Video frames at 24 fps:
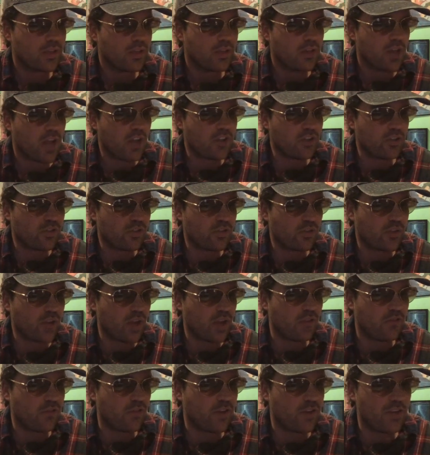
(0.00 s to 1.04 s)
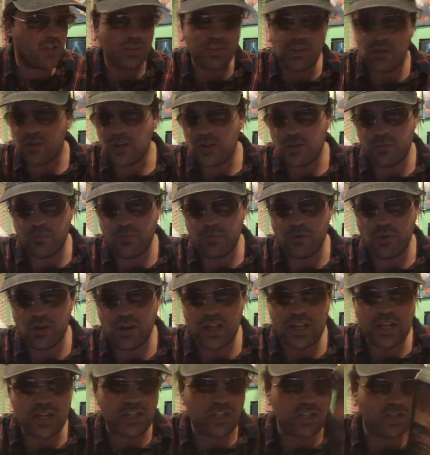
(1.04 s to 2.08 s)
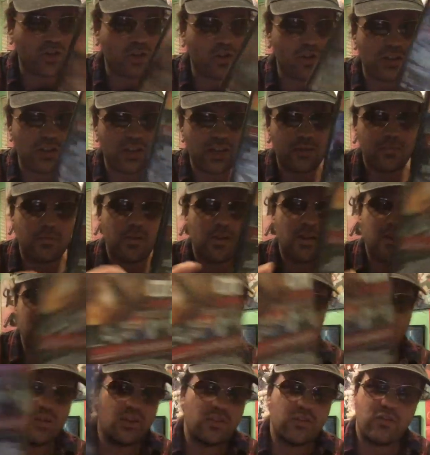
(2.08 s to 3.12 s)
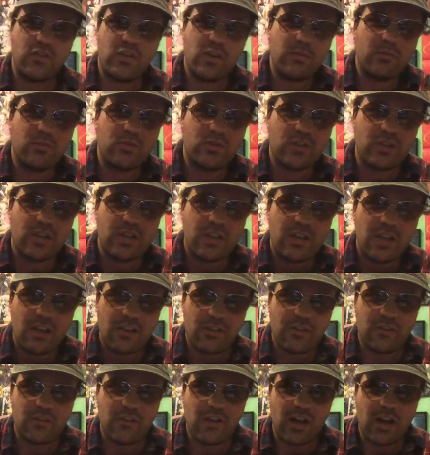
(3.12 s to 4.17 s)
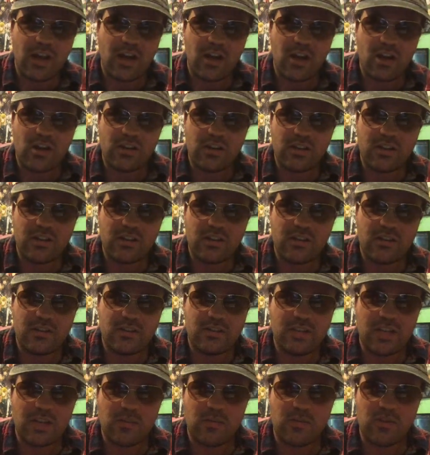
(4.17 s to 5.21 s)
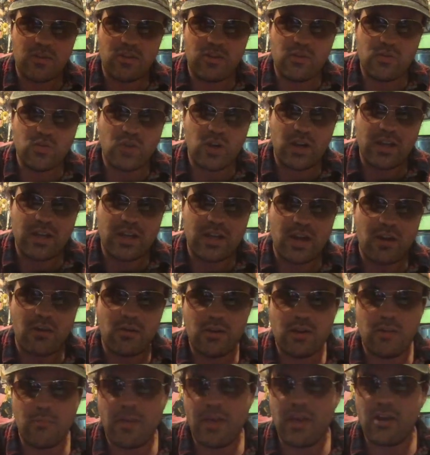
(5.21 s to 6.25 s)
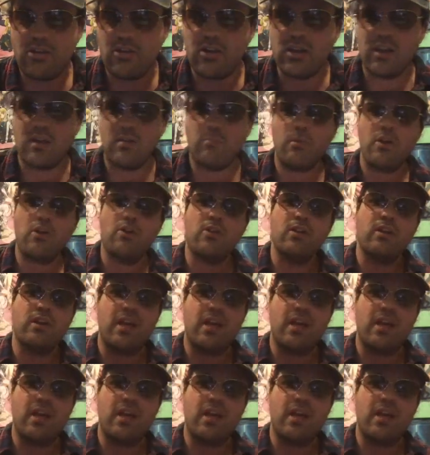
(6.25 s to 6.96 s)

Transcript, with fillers: And it's kind of funny because you know he's British and all that, but I just treat for him to find it hard to take him seriously trying to carry an American American